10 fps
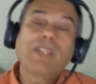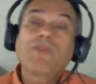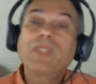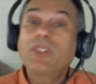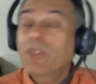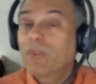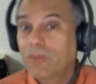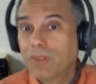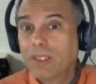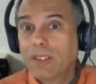If we
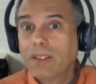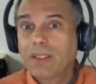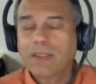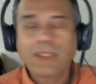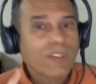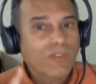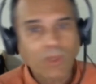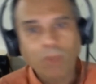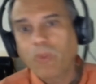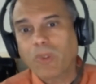do, this
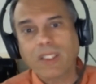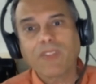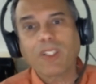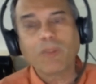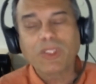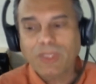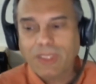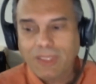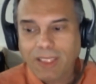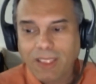is very important. I've got to
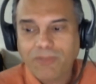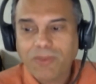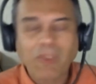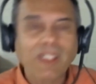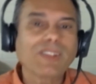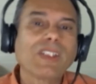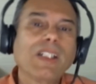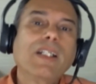mention this. I need a few minutes.